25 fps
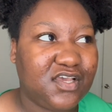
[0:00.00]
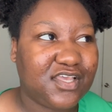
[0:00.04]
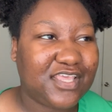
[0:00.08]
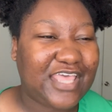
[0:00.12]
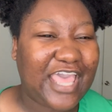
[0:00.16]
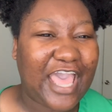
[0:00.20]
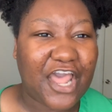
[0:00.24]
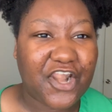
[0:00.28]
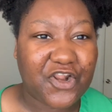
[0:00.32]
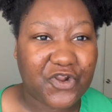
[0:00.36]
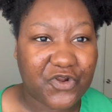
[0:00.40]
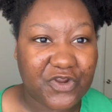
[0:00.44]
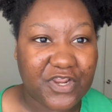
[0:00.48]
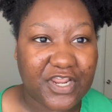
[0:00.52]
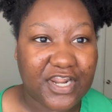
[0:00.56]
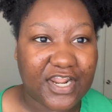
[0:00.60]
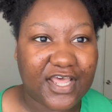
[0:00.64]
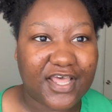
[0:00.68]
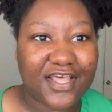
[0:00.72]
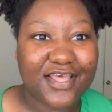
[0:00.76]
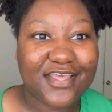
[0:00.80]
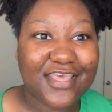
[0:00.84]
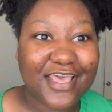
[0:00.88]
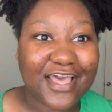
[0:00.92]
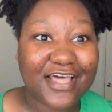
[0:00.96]

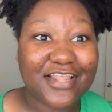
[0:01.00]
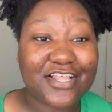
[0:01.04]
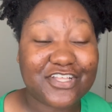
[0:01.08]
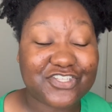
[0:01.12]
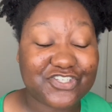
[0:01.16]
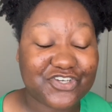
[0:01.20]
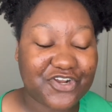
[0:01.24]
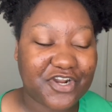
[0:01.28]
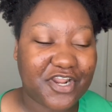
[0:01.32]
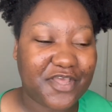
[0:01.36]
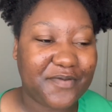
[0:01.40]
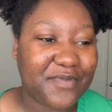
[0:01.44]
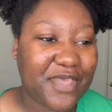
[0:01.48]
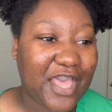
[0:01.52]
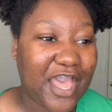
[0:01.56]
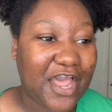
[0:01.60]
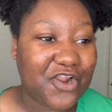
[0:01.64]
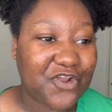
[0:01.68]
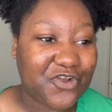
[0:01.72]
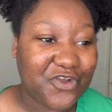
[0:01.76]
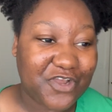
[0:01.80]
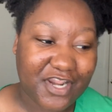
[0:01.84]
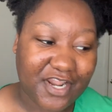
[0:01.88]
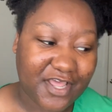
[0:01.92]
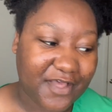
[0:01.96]
Katarina. Yeah, that's her name,
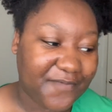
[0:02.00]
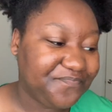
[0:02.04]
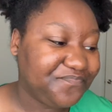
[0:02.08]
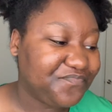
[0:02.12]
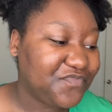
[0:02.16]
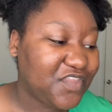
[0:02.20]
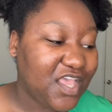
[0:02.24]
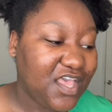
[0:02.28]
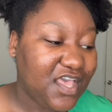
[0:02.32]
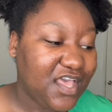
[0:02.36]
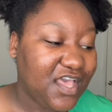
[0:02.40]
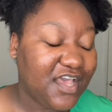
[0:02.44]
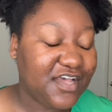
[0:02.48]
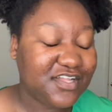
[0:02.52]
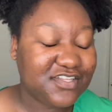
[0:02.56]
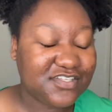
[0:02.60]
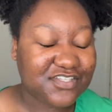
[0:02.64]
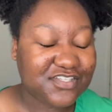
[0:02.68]
Katarina. And